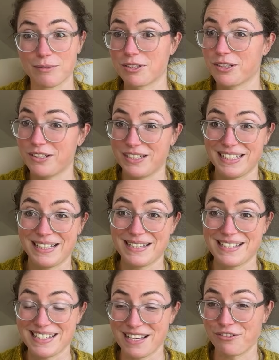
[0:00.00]
I'm going to
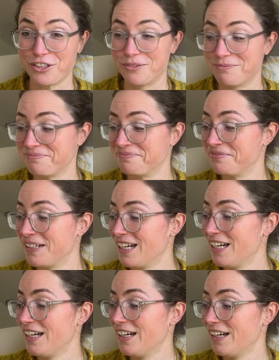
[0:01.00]
need 7.
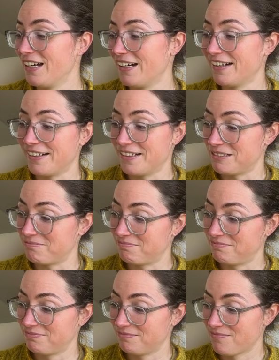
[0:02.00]
I'm